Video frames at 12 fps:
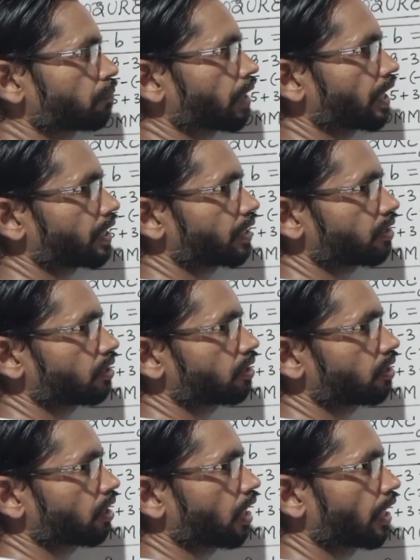the bracket,
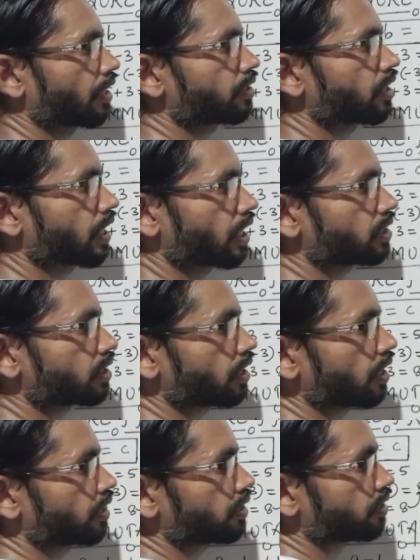and in the next
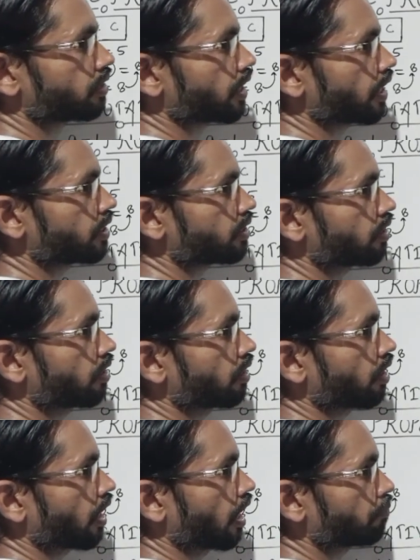case
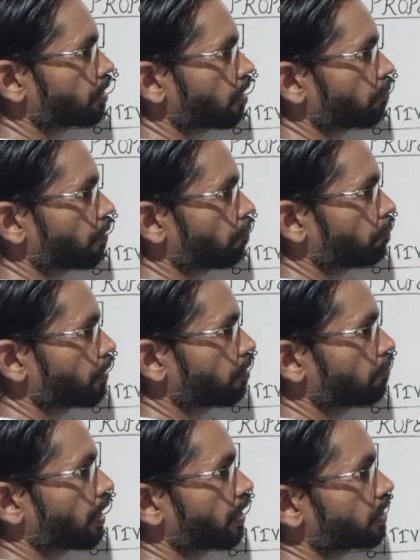I am keeping b
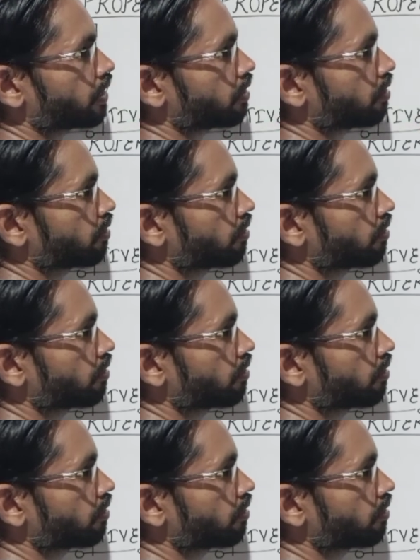minus